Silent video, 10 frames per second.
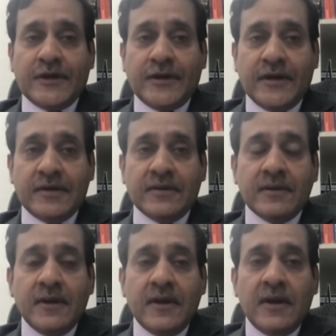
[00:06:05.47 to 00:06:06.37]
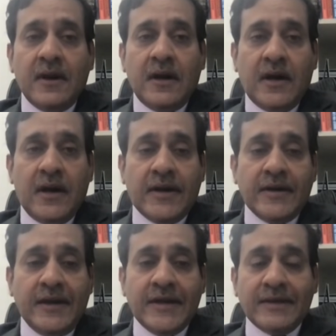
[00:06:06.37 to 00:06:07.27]
return, it
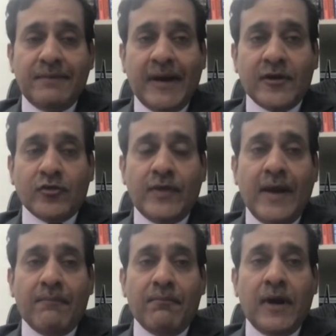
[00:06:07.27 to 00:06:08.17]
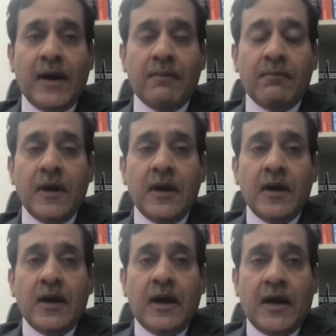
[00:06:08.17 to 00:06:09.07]
really doesn't matter to them
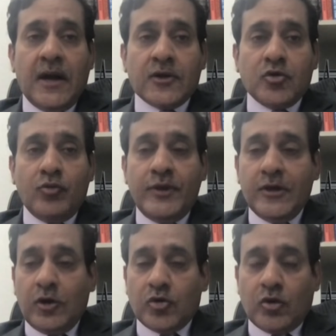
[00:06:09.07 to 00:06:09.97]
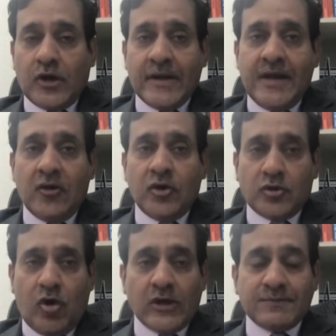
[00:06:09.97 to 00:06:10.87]
to cut down
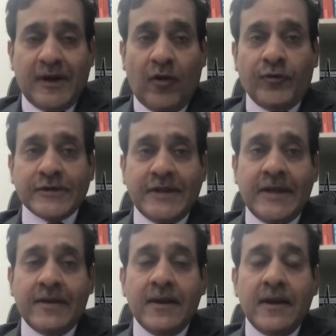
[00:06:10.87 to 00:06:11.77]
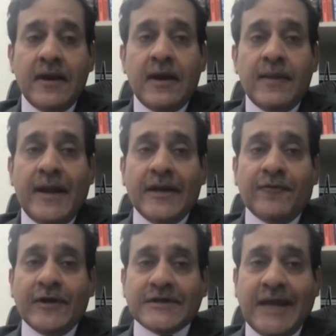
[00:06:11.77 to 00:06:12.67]
on cost. But obviously, there are
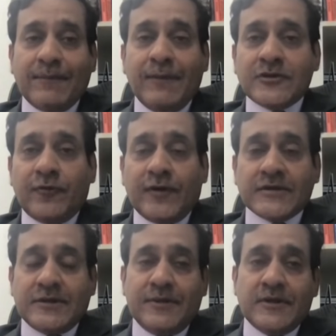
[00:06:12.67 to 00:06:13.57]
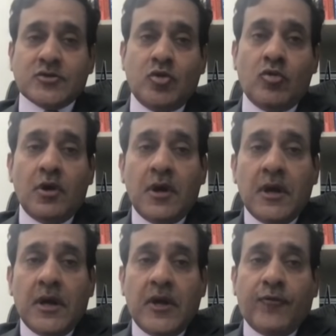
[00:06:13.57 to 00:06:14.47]
different segments of customers. So
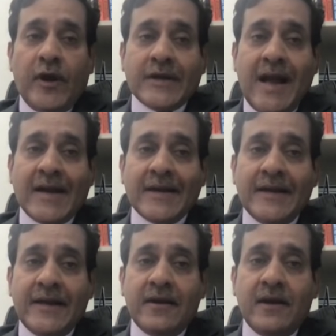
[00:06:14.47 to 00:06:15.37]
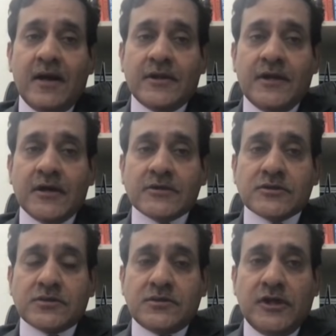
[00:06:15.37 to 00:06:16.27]
if you are targeting
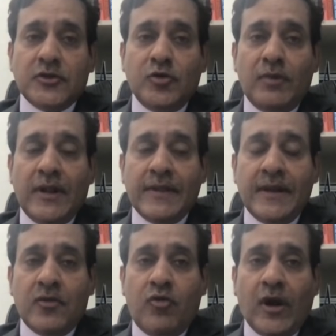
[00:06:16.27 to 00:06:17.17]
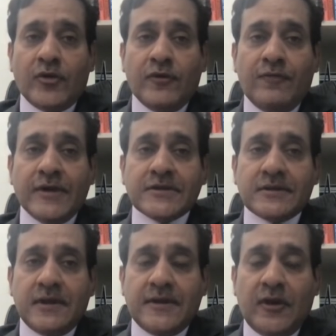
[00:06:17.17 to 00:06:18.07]
the new millennial who want to invest,
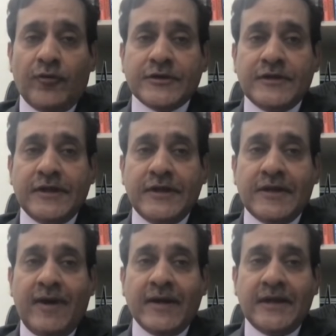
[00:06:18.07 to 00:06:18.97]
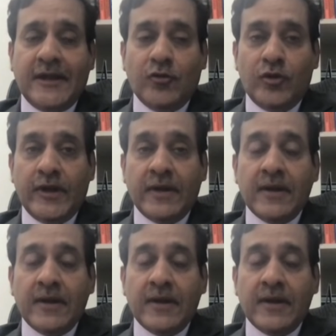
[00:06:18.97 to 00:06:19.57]
then obviously they need advice and handholding.